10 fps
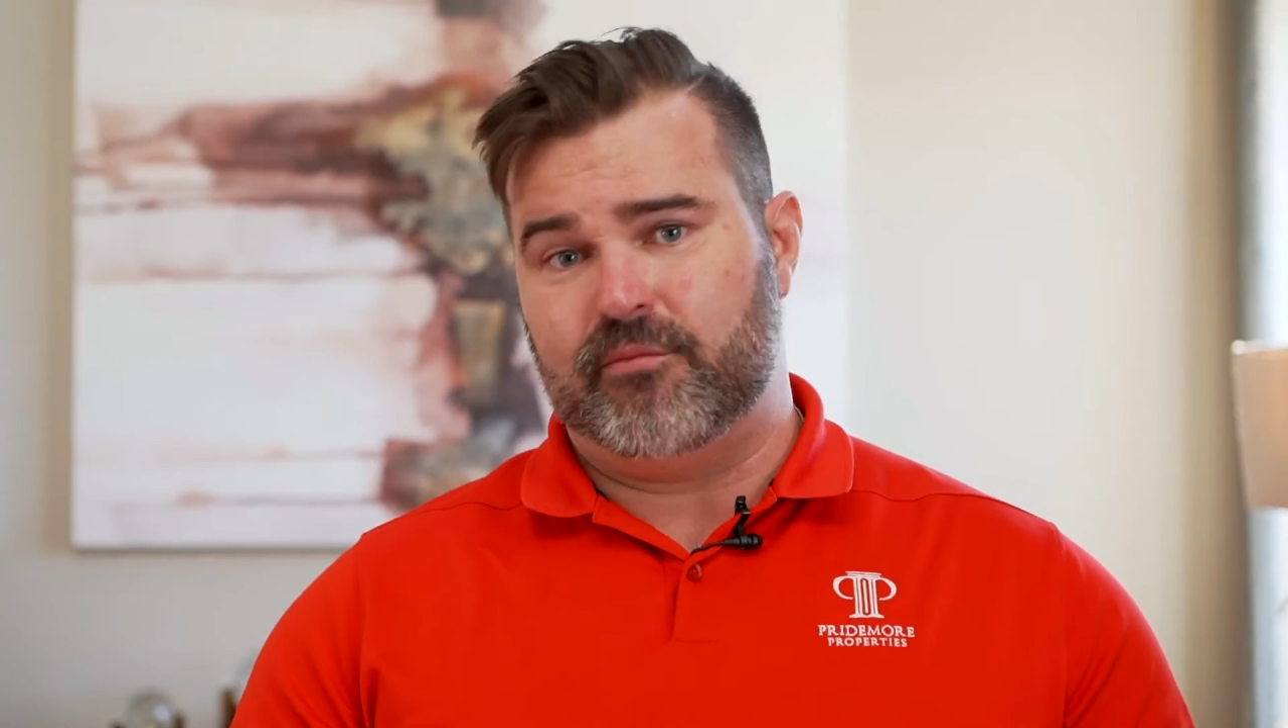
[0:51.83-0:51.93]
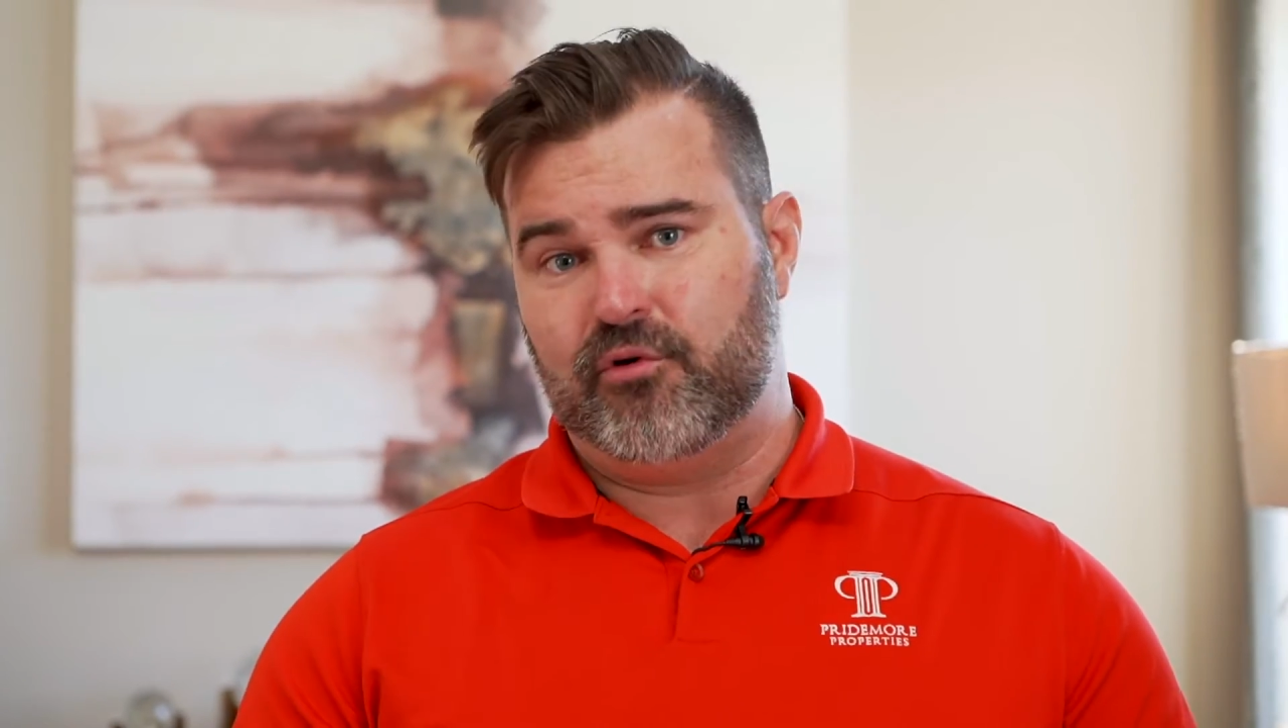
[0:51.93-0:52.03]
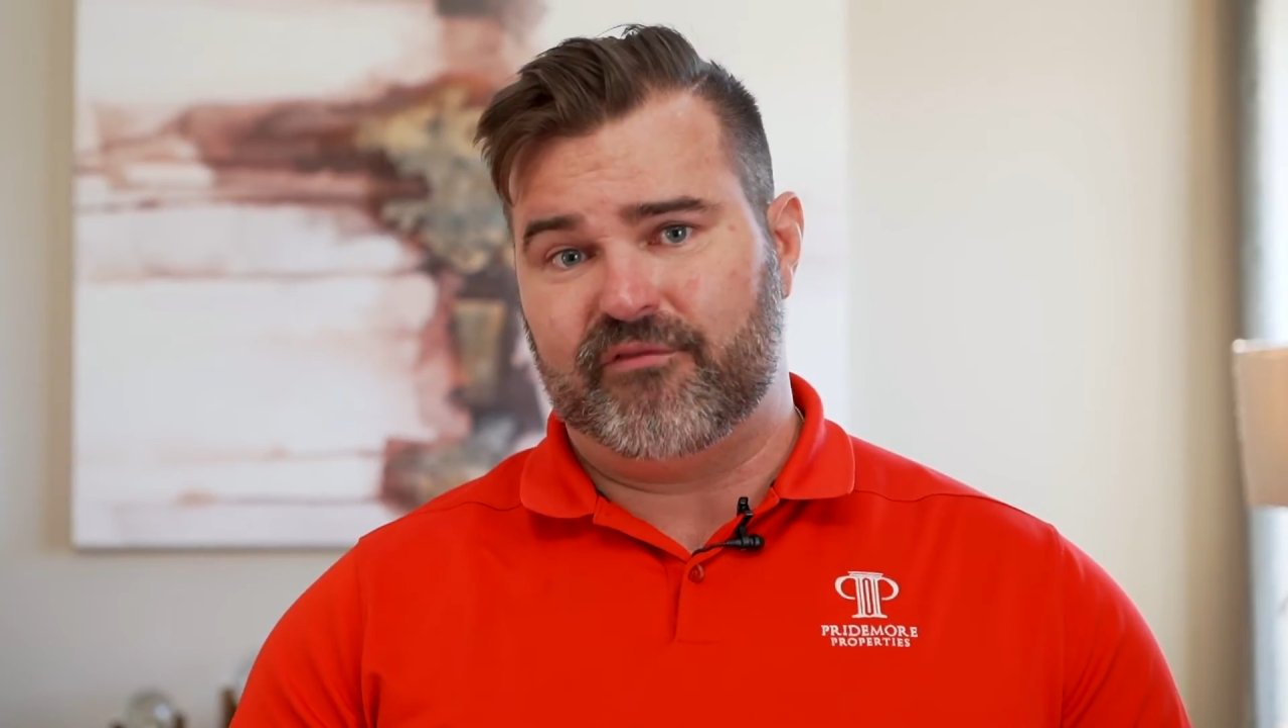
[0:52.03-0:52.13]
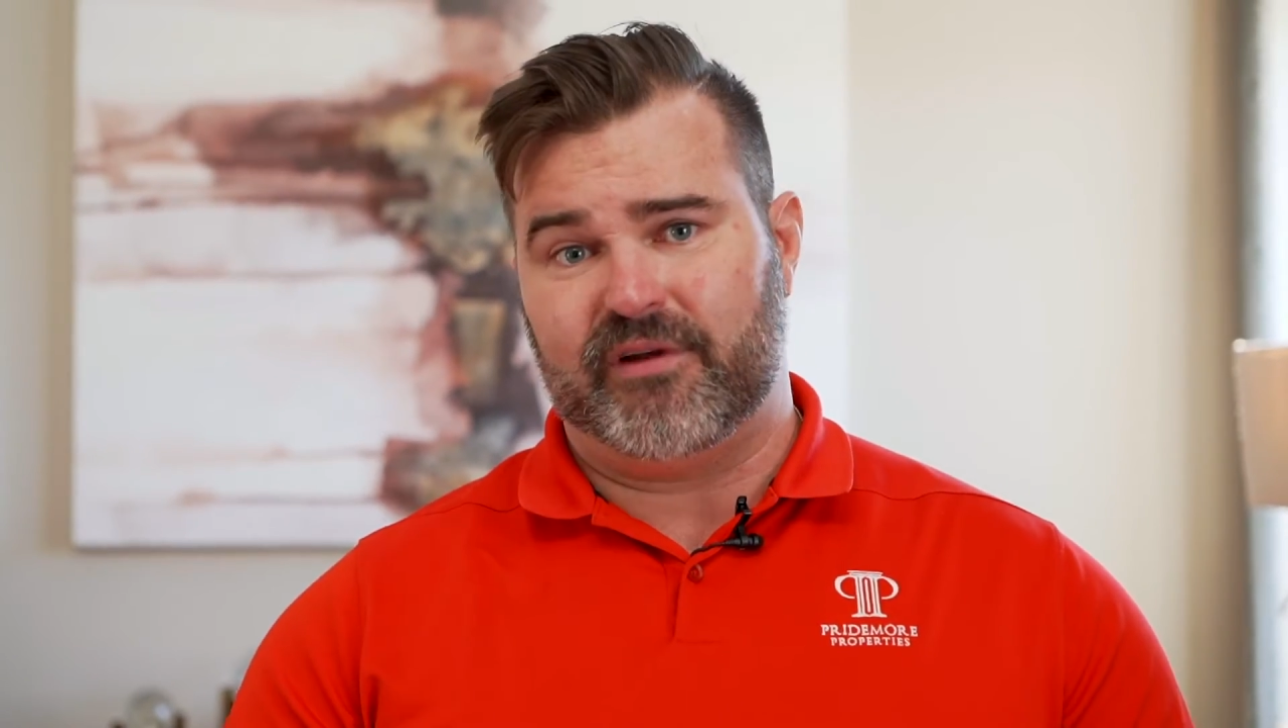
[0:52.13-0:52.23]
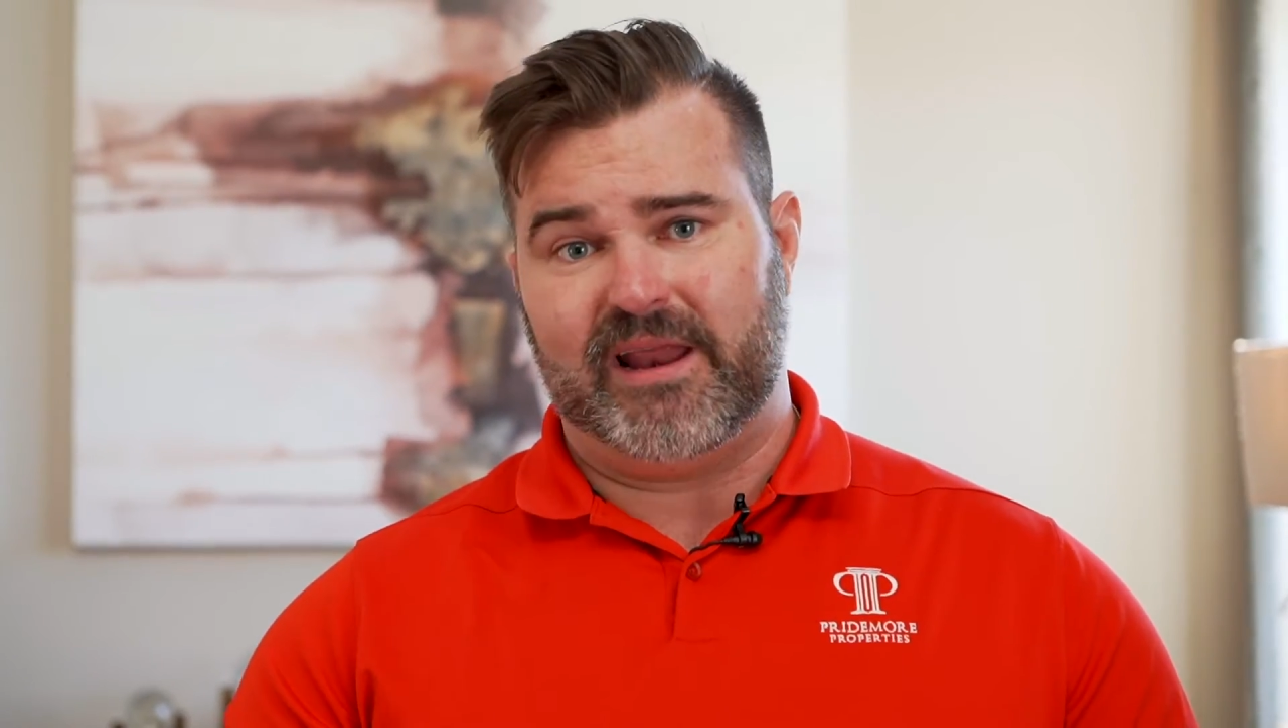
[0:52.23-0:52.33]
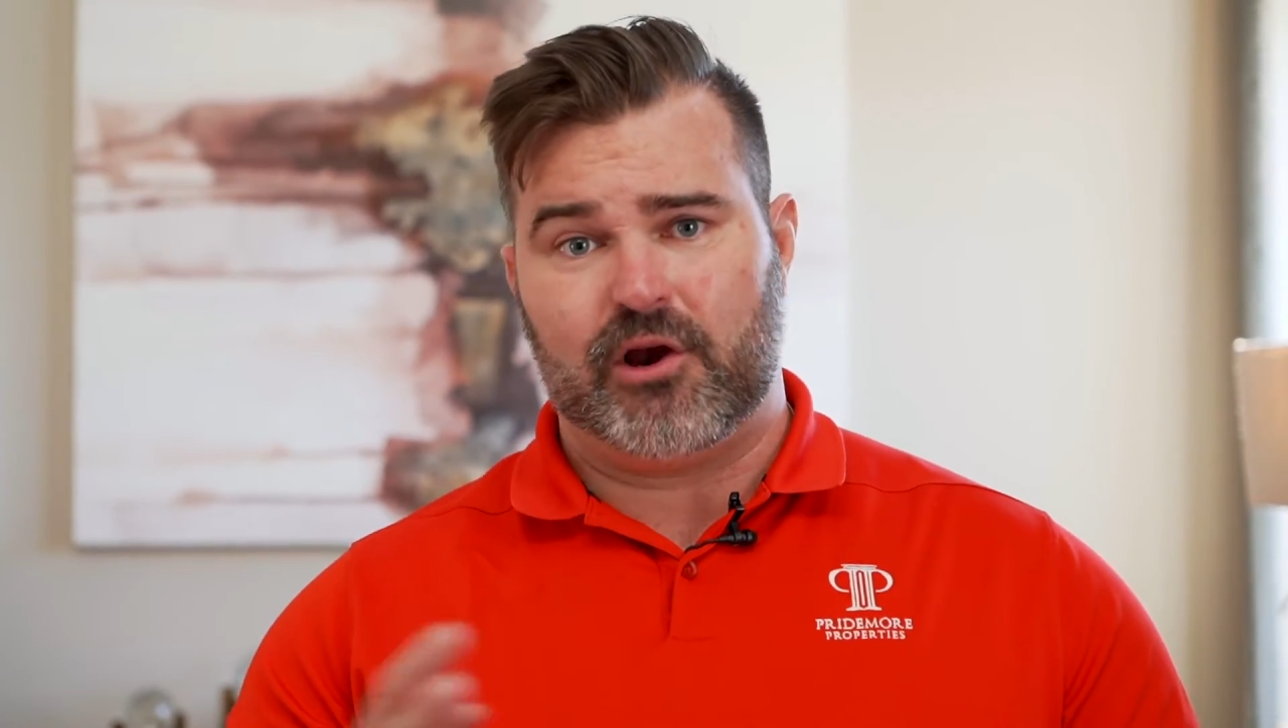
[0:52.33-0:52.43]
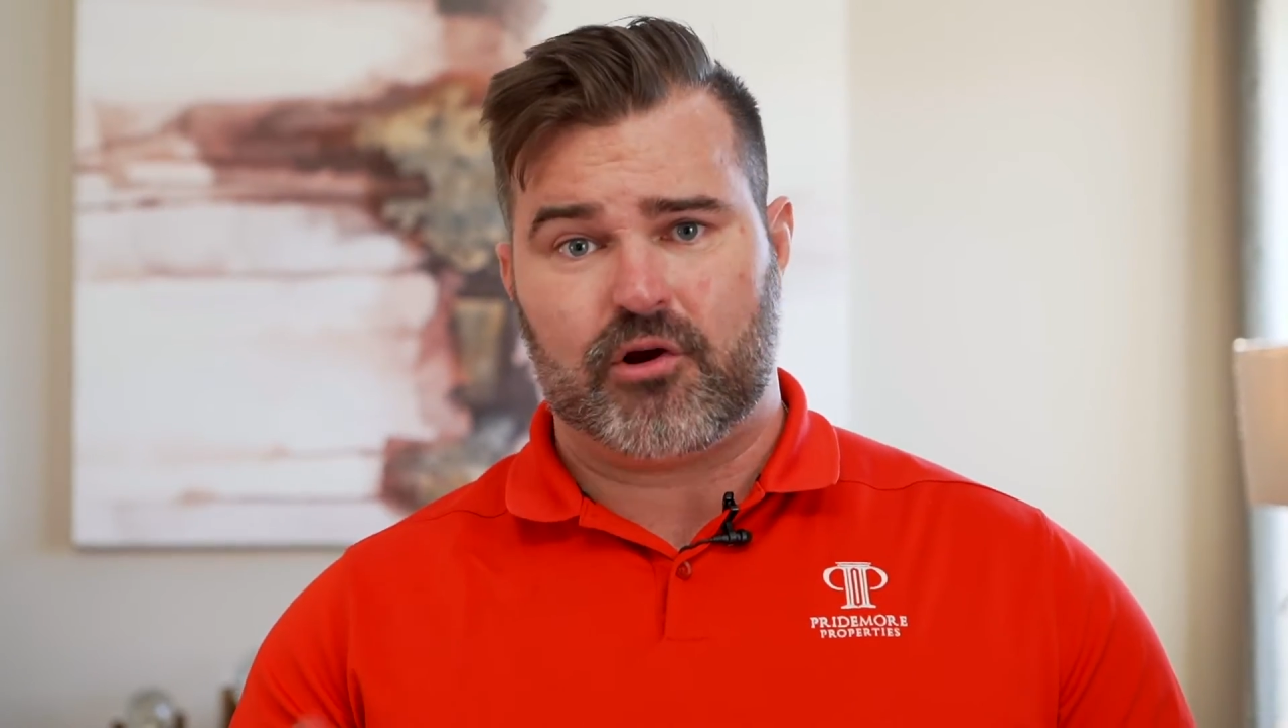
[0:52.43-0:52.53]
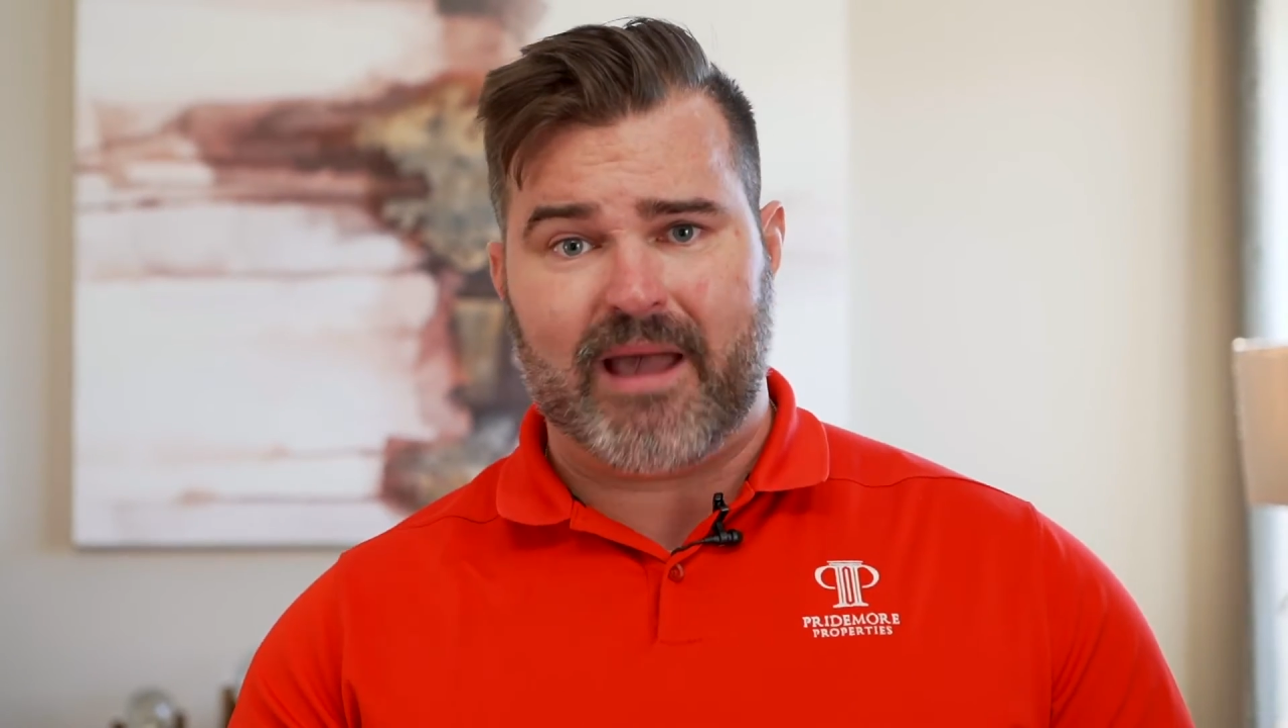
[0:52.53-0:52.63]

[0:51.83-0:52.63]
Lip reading: you move in interim